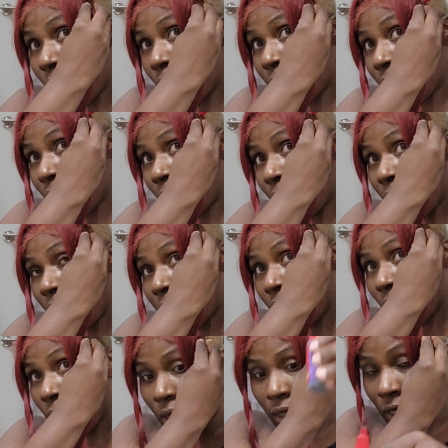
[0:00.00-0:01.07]
my
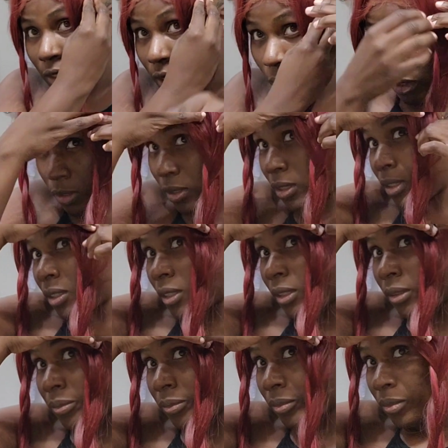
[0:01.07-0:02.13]

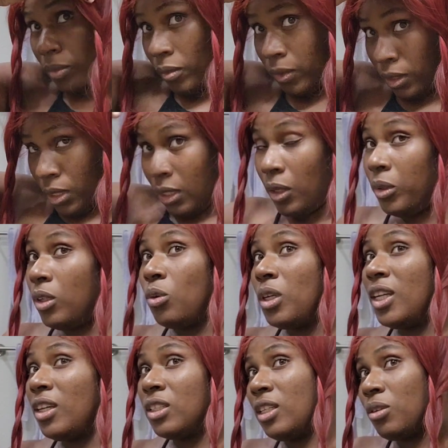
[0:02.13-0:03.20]
perimeter. I don't want to get
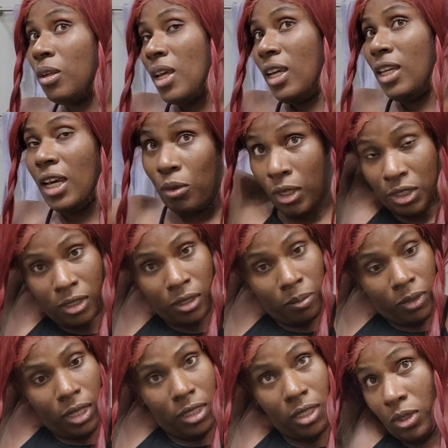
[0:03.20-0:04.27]
hair in the glue.
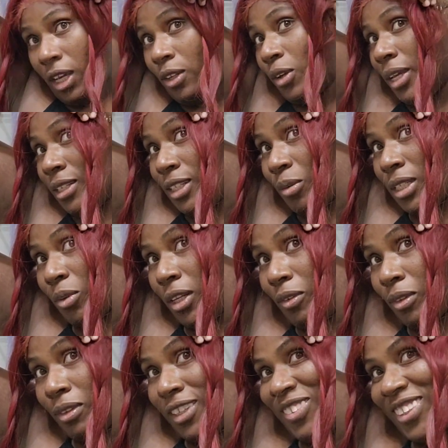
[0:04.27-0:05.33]
So that's why you see
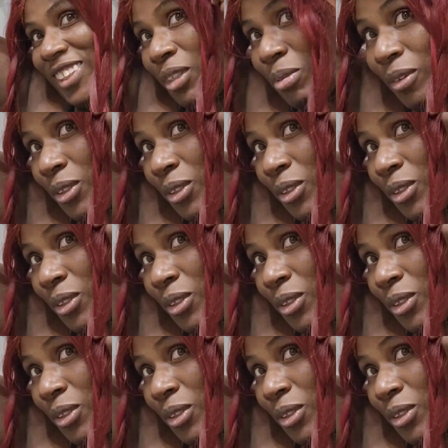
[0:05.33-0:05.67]
me